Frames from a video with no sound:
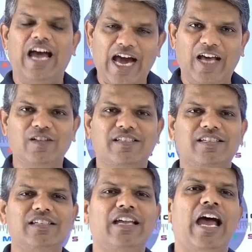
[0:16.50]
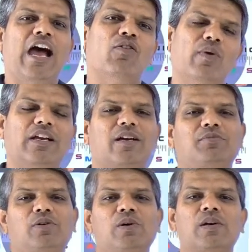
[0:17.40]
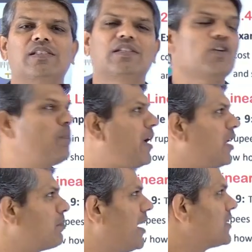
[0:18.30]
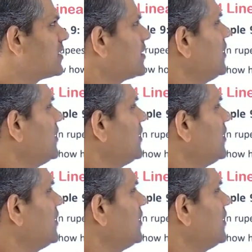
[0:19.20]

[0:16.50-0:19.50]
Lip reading: Hello children, welcome to Zero Panic Maths.